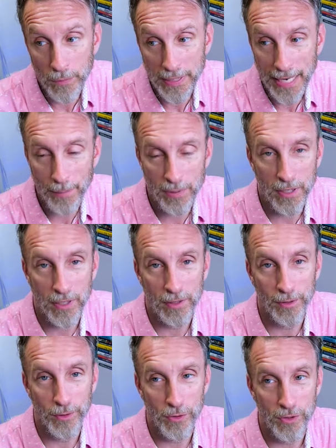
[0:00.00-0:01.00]
we came to the
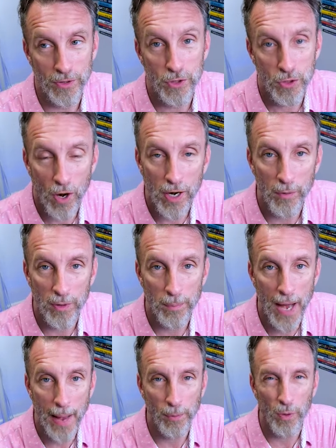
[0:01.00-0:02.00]
conclusion you start it with
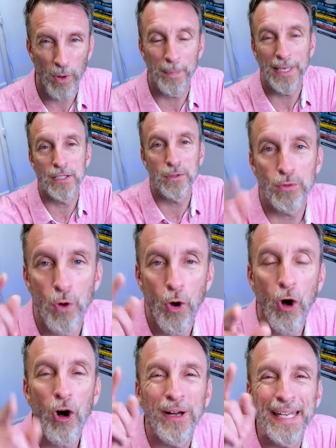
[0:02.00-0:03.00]
popcorn because it was
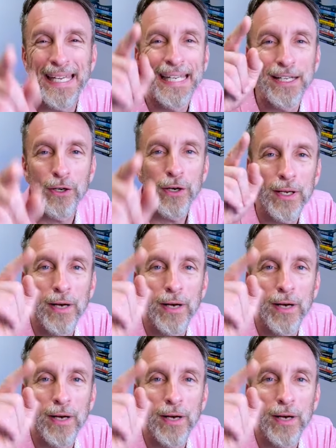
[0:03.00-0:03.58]
all he could